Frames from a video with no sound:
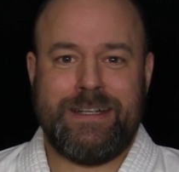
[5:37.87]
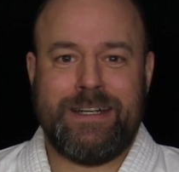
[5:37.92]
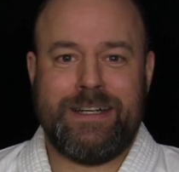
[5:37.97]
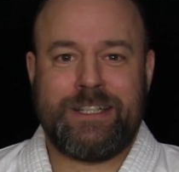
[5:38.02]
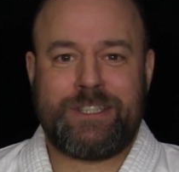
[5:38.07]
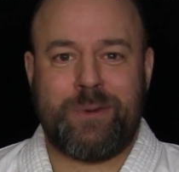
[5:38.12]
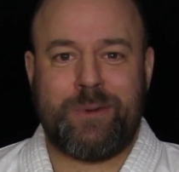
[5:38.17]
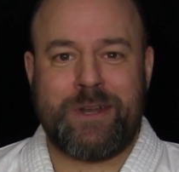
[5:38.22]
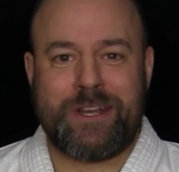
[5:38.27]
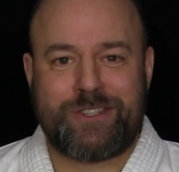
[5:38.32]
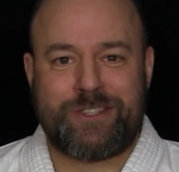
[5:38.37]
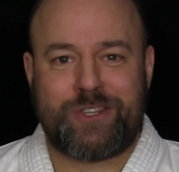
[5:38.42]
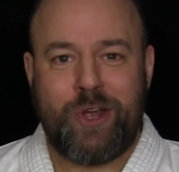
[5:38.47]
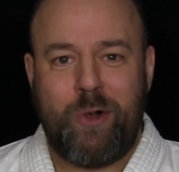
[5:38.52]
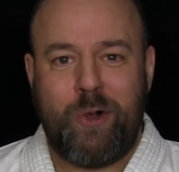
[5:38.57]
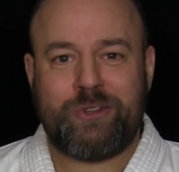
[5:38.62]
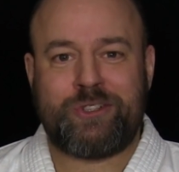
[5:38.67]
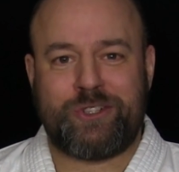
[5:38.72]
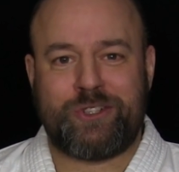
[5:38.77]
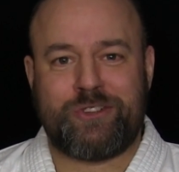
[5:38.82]
So when a
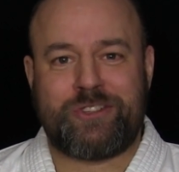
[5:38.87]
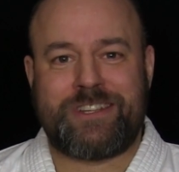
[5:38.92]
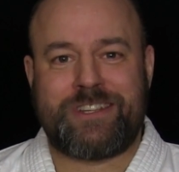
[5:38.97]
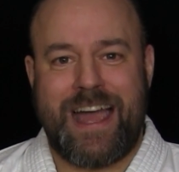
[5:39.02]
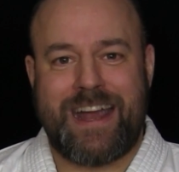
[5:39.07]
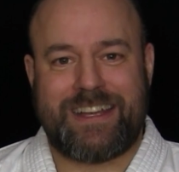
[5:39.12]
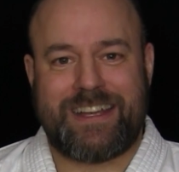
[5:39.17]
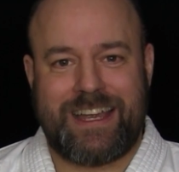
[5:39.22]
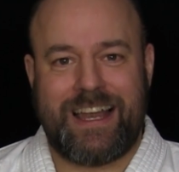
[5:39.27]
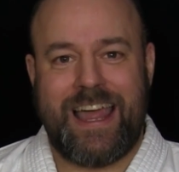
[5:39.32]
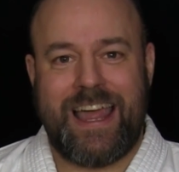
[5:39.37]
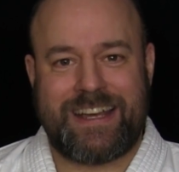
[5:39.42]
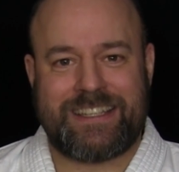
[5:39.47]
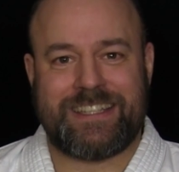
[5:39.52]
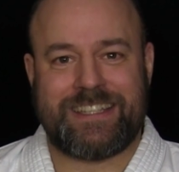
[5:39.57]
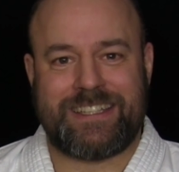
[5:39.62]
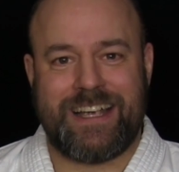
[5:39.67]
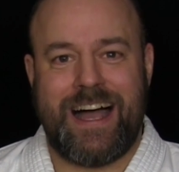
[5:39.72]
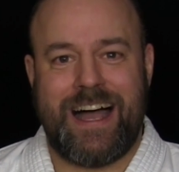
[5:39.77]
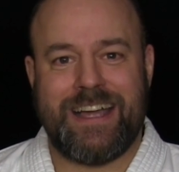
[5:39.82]
soldier does tactical
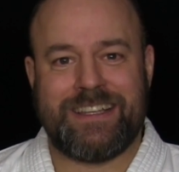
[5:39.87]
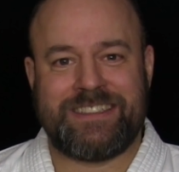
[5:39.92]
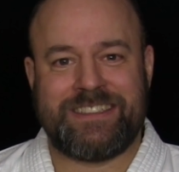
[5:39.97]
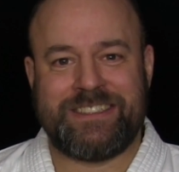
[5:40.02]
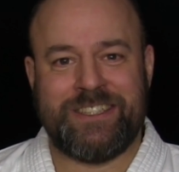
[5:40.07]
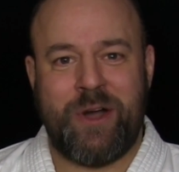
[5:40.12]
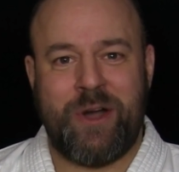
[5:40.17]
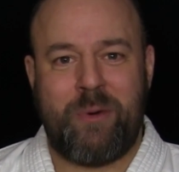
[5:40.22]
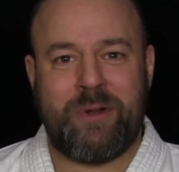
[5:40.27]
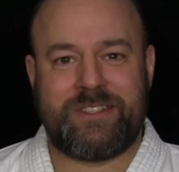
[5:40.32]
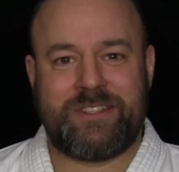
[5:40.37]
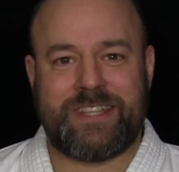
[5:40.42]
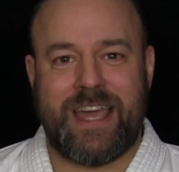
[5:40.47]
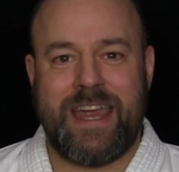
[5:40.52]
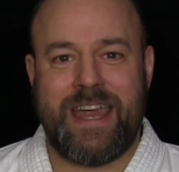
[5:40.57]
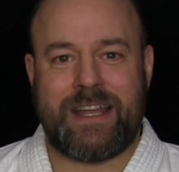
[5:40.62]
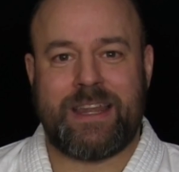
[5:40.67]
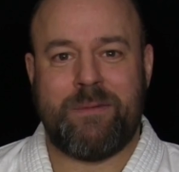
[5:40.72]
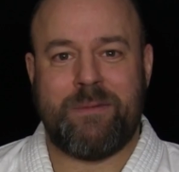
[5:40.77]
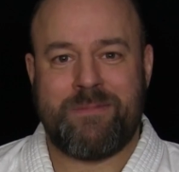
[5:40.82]
exercises, no one's
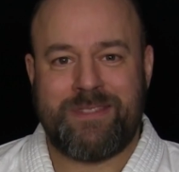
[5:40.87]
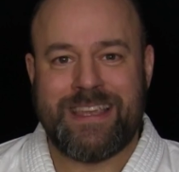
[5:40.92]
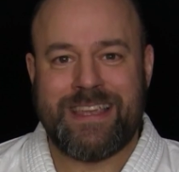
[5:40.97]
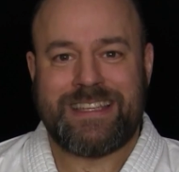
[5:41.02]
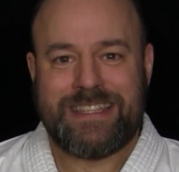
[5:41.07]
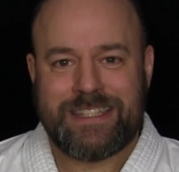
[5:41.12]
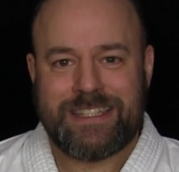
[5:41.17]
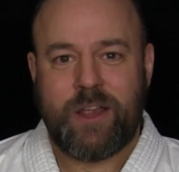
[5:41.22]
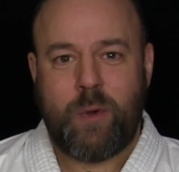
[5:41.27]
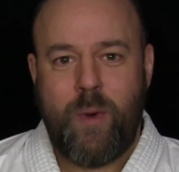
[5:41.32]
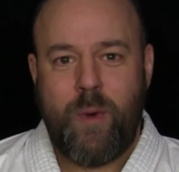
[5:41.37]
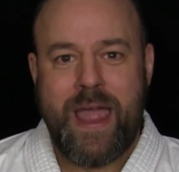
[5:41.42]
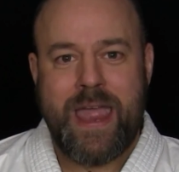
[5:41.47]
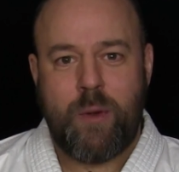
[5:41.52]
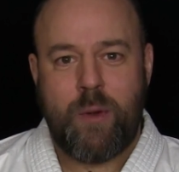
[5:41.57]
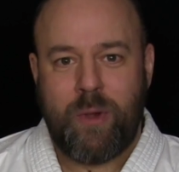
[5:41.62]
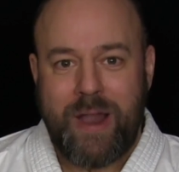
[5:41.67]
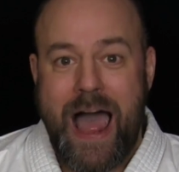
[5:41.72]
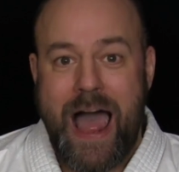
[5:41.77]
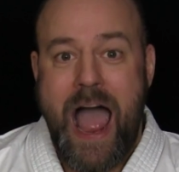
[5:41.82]
saying to them, this is the way
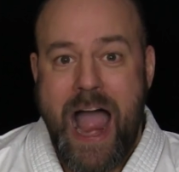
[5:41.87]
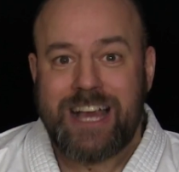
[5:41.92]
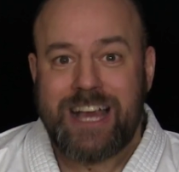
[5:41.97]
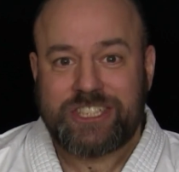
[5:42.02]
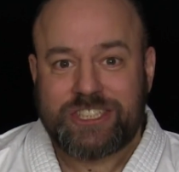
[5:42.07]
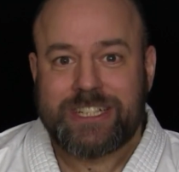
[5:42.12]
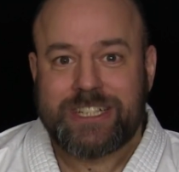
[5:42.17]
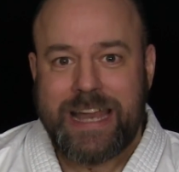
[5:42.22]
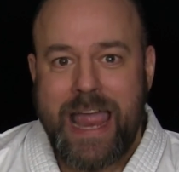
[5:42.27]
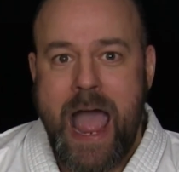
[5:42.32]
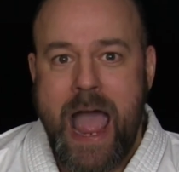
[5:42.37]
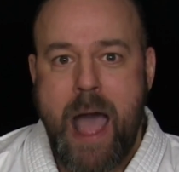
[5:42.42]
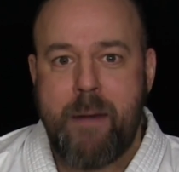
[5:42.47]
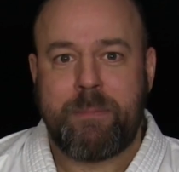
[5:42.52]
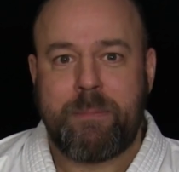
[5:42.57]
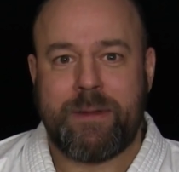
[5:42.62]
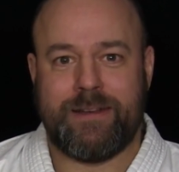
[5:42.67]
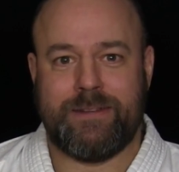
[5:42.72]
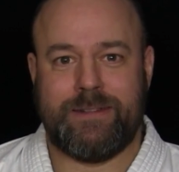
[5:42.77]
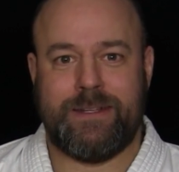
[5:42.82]
it will actually
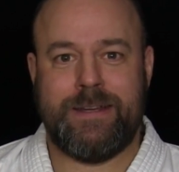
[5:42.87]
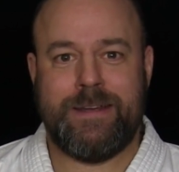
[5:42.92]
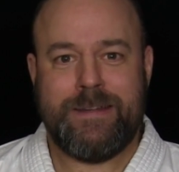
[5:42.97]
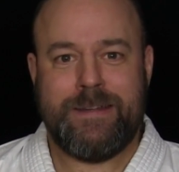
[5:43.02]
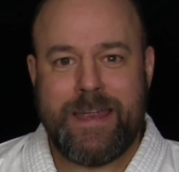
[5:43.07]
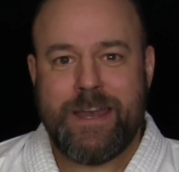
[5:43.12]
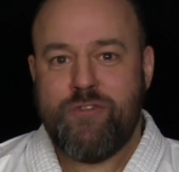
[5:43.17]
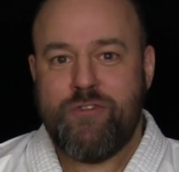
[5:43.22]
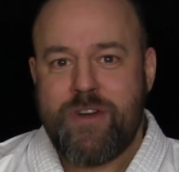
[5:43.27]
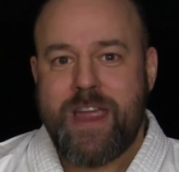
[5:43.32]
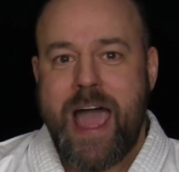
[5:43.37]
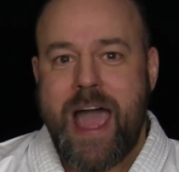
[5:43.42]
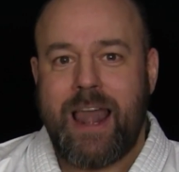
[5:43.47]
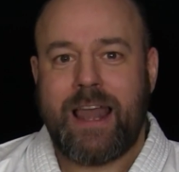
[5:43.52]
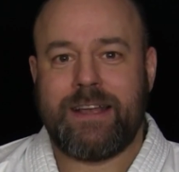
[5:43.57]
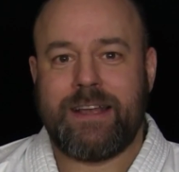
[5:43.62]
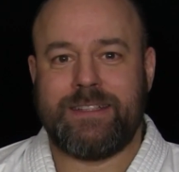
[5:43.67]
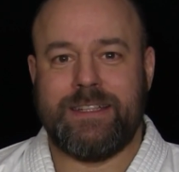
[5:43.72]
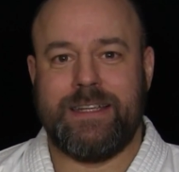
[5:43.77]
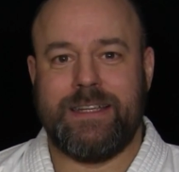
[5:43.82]
happen in
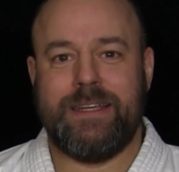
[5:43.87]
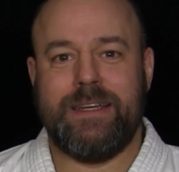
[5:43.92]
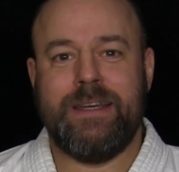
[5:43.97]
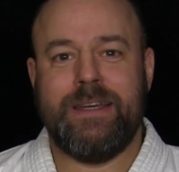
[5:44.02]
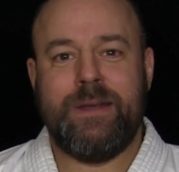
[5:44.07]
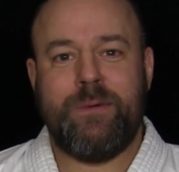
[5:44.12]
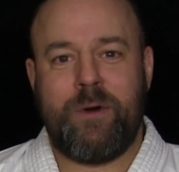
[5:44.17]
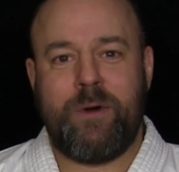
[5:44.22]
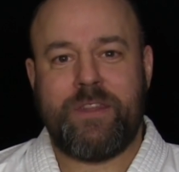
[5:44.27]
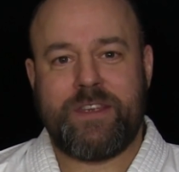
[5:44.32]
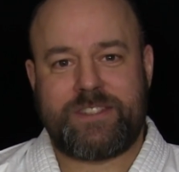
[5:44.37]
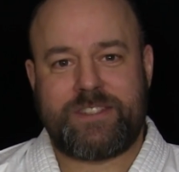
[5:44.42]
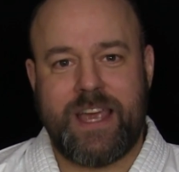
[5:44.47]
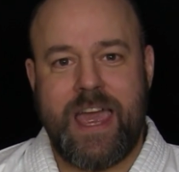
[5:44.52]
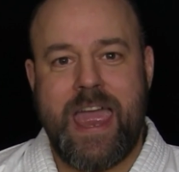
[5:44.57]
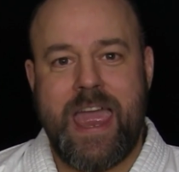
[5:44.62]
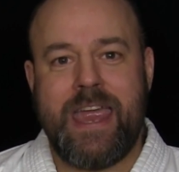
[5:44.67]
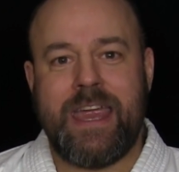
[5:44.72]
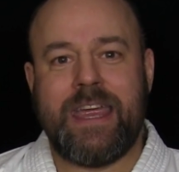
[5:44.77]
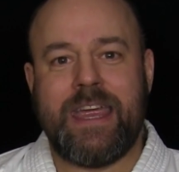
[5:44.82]
reality. What they're
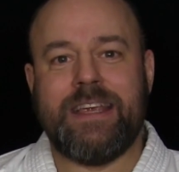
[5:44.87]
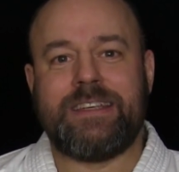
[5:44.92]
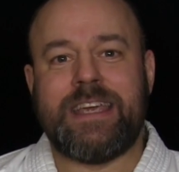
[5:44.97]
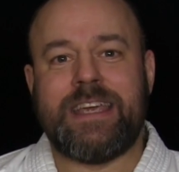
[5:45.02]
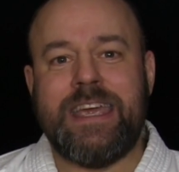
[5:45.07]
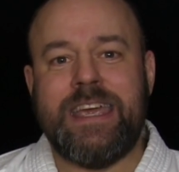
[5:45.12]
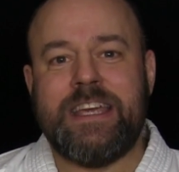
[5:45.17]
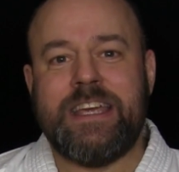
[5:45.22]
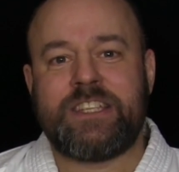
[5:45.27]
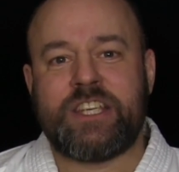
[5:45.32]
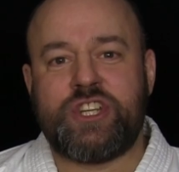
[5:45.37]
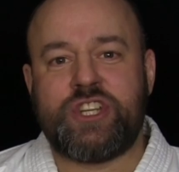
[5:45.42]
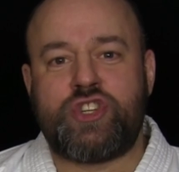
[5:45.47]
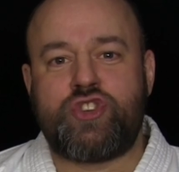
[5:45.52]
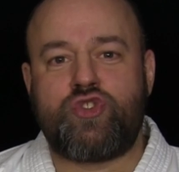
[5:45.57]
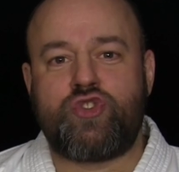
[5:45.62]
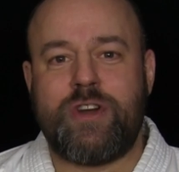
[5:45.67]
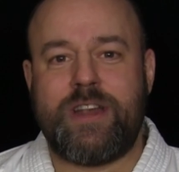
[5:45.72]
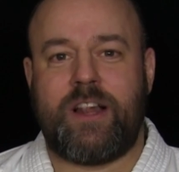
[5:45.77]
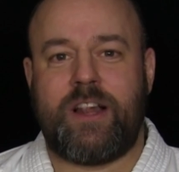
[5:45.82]
saying is, here's a
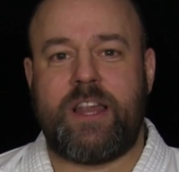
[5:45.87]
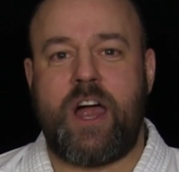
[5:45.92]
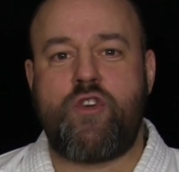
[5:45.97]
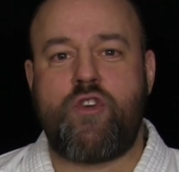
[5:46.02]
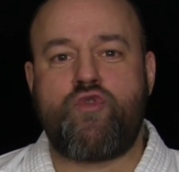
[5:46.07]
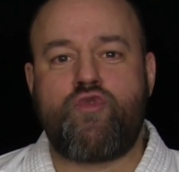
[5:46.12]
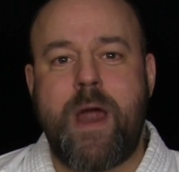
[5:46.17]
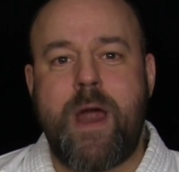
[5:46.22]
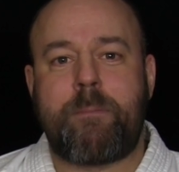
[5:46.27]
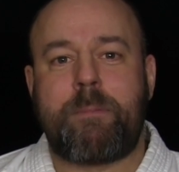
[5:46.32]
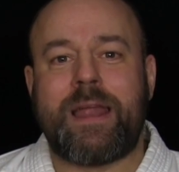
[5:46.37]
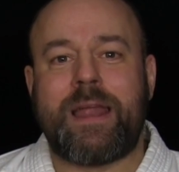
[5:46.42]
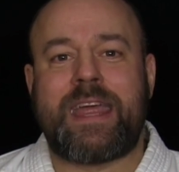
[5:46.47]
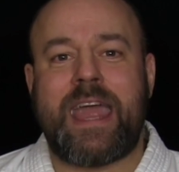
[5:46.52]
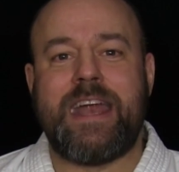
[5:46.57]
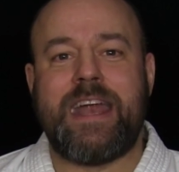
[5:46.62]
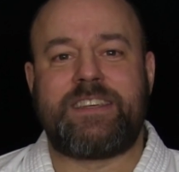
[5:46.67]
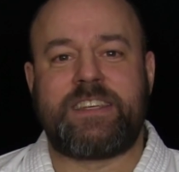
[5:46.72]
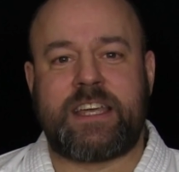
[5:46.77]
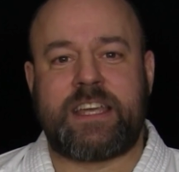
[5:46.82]
drill that
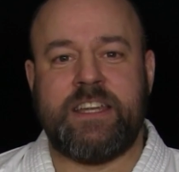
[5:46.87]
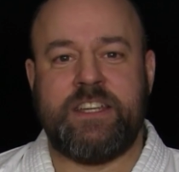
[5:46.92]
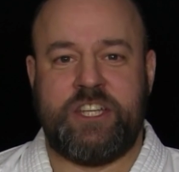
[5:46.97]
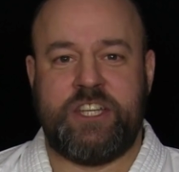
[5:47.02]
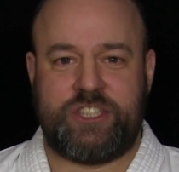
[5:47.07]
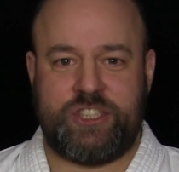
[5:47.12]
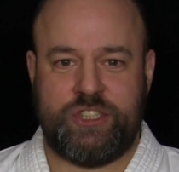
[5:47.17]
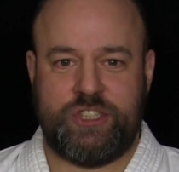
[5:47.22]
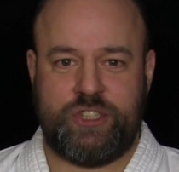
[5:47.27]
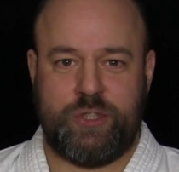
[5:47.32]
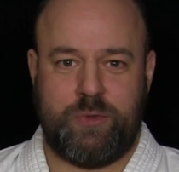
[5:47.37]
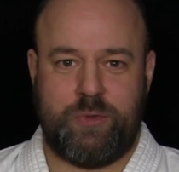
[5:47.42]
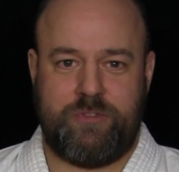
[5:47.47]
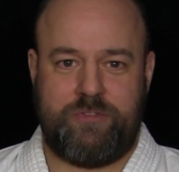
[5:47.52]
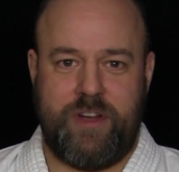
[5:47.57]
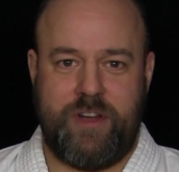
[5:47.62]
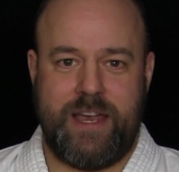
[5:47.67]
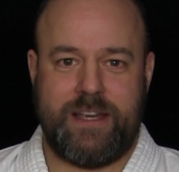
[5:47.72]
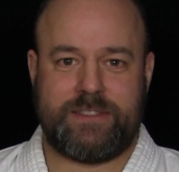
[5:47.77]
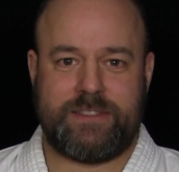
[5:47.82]
replicates the conditions you will
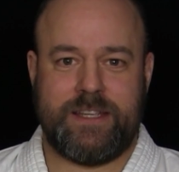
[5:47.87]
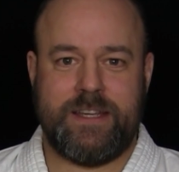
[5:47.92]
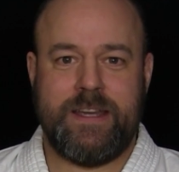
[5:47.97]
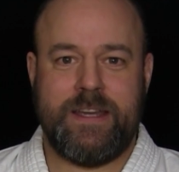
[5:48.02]
face.